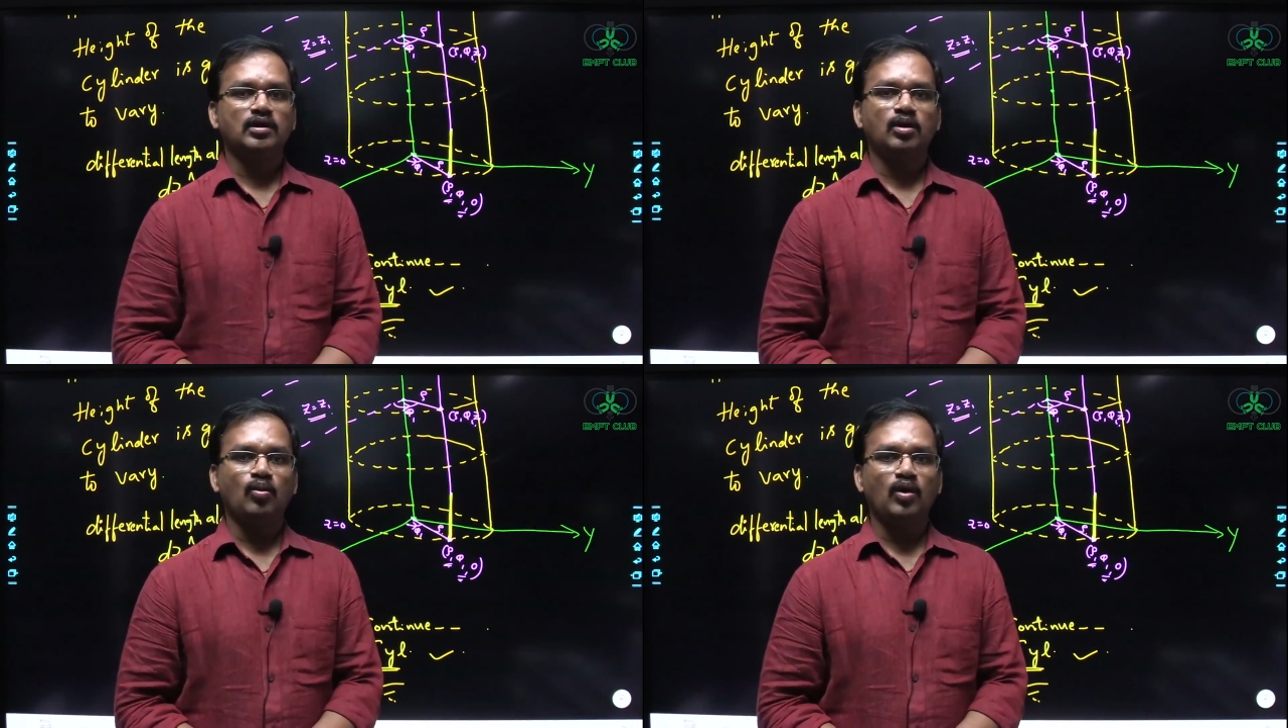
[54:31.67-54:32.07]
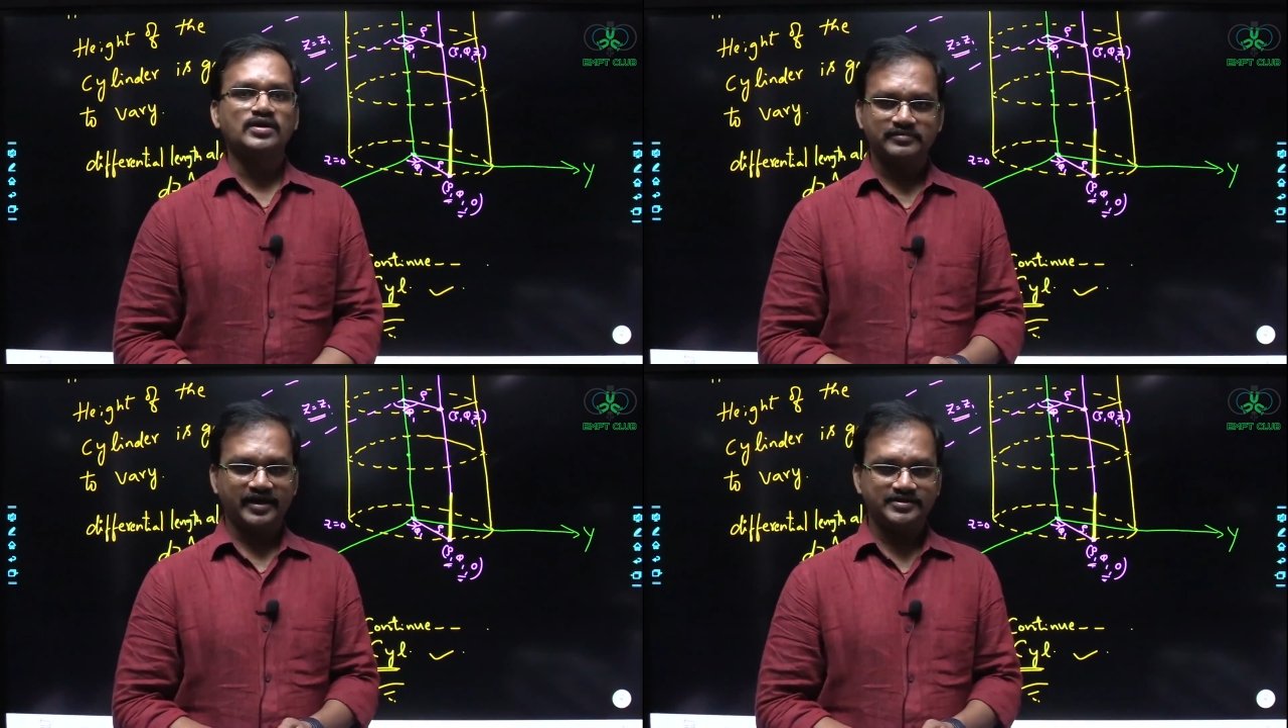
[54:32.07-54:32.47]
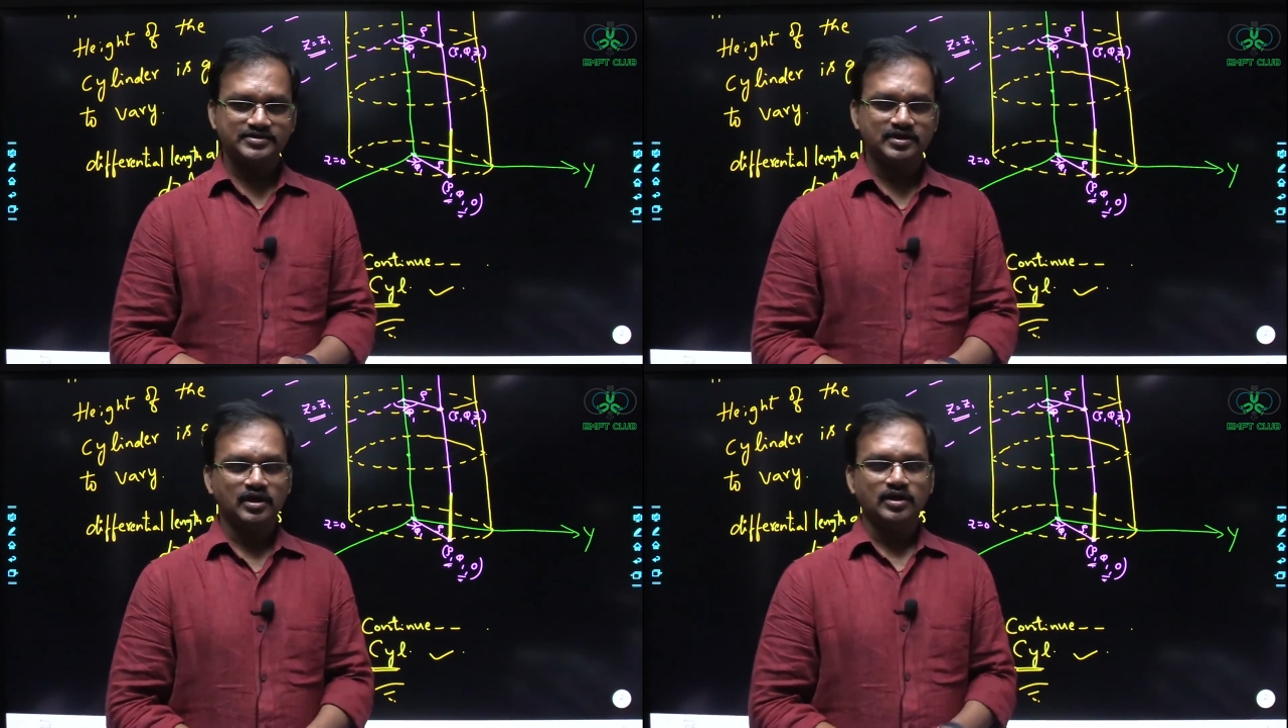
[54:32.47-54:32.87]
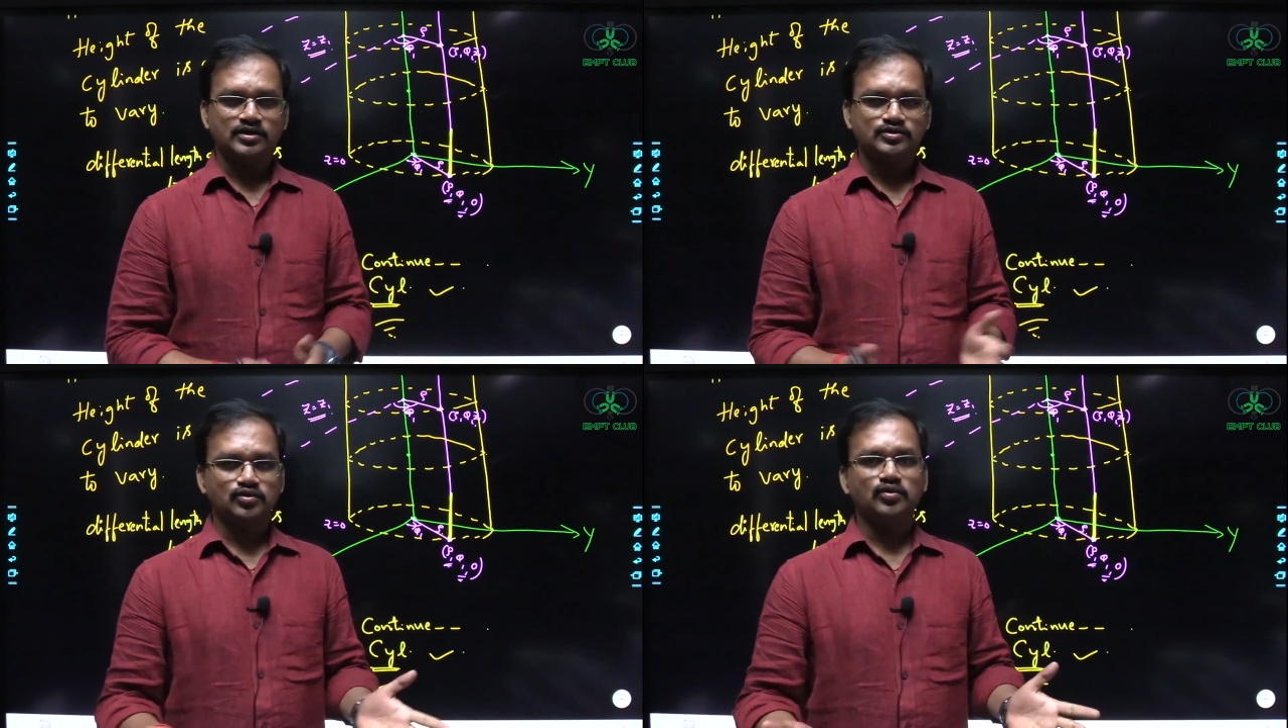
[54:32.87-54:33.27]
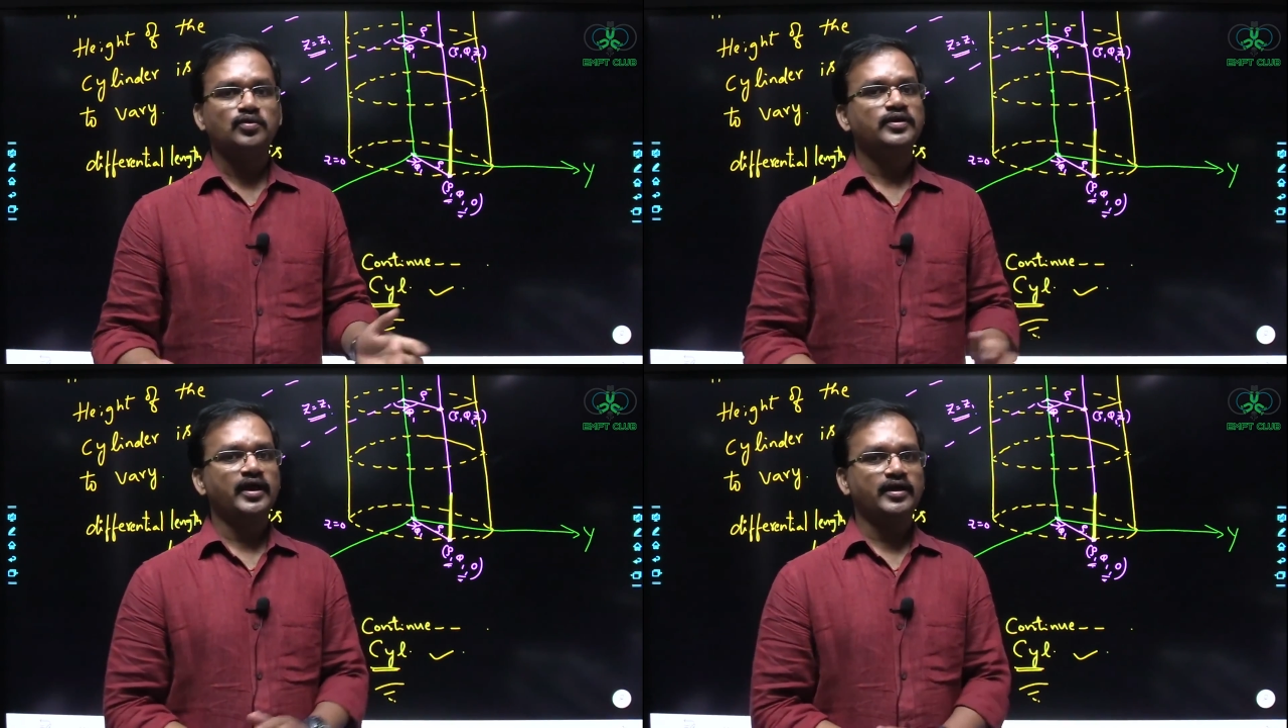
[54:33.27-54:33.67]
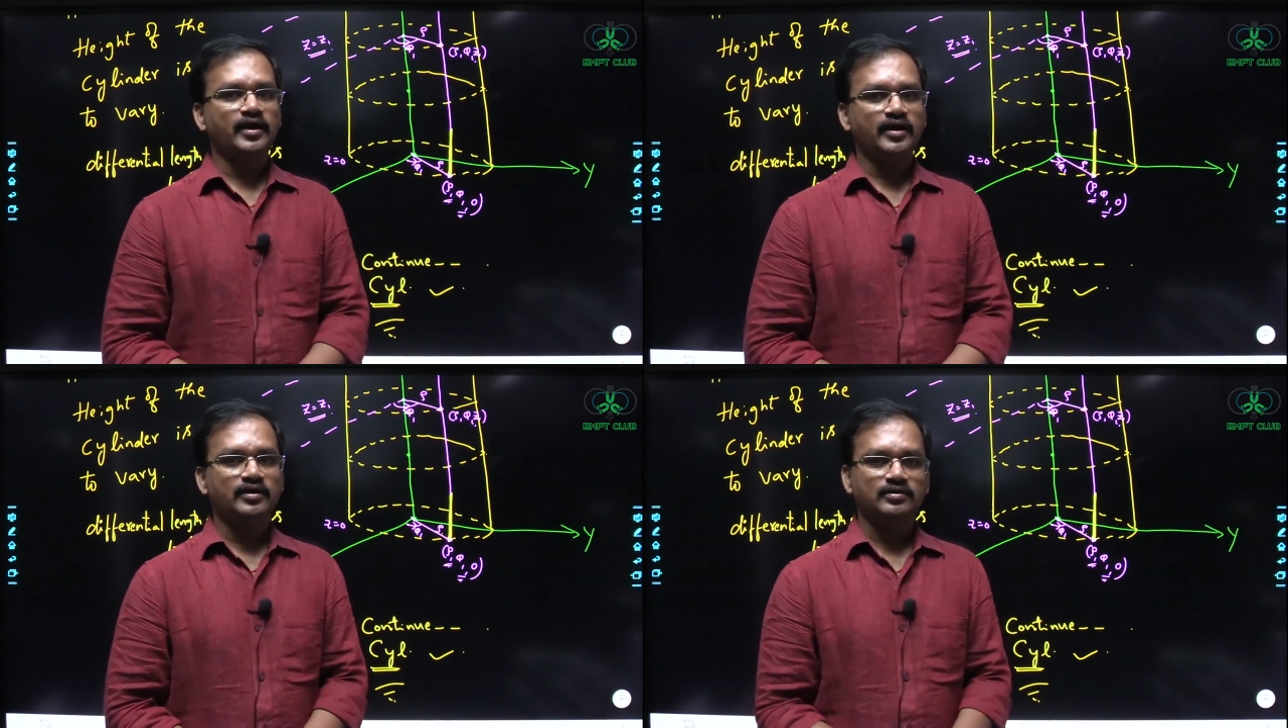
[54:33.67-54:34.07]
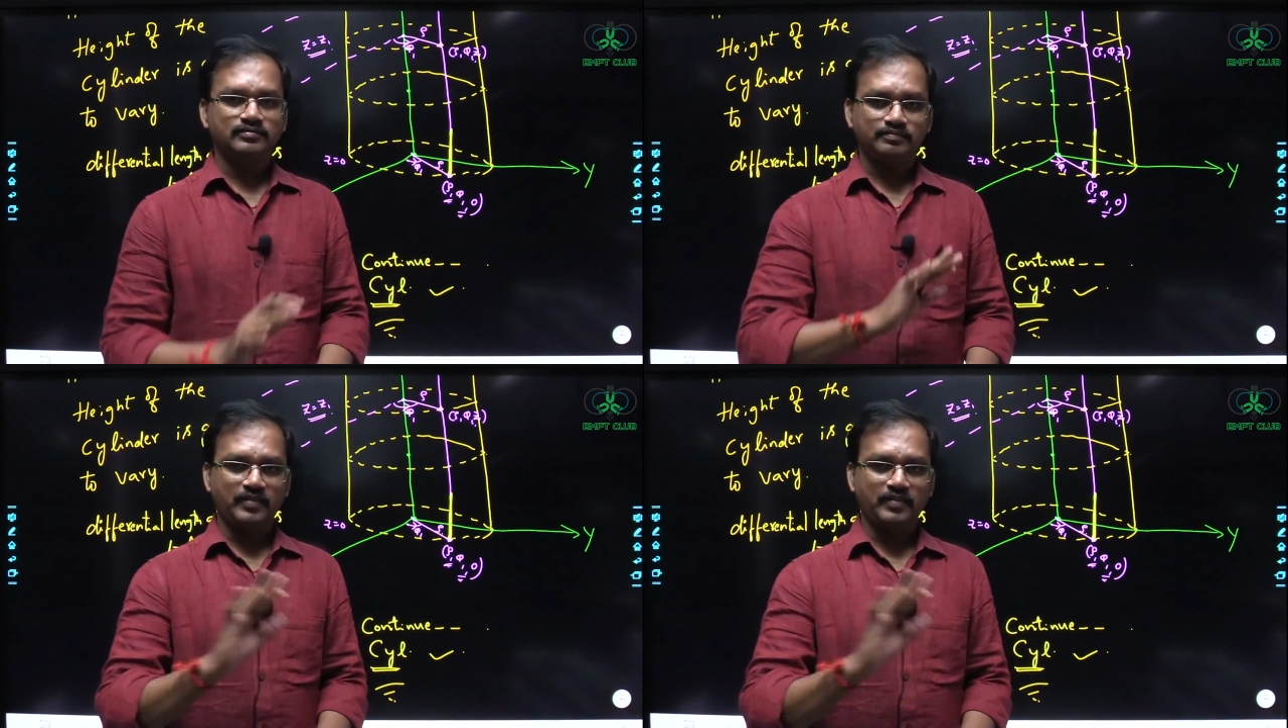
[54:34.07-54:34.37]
watching it. So take care. Bye